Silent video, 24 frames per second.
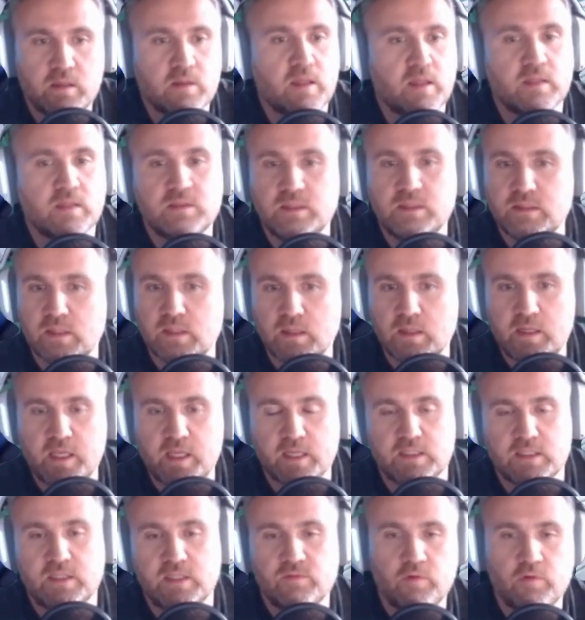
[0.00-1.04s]
that's decently
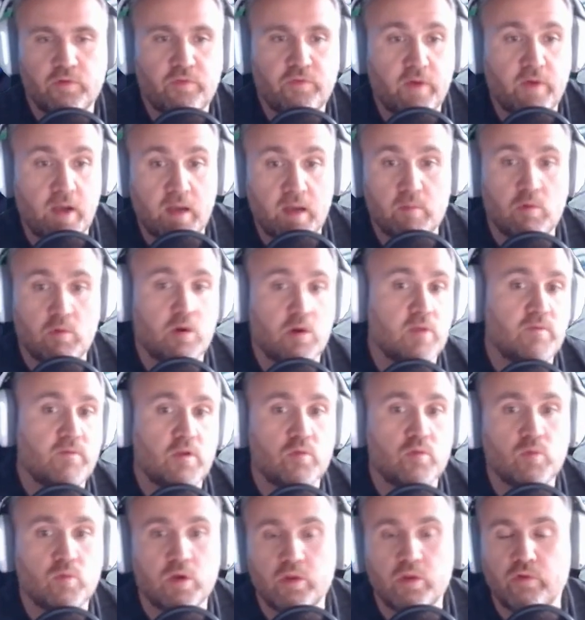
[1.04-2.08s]
active, a farm, or
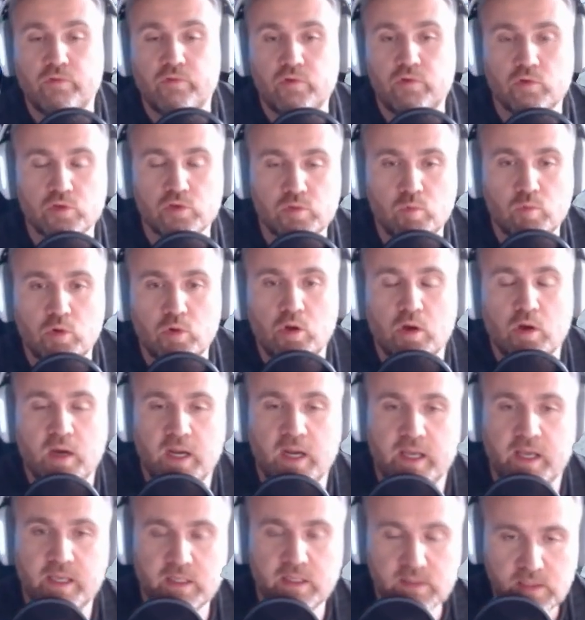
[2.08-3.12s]
even one of your smaller
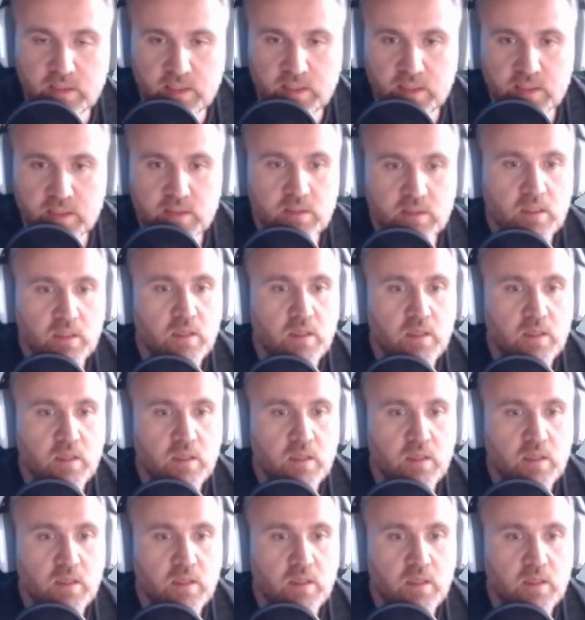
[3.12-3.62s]
alliances.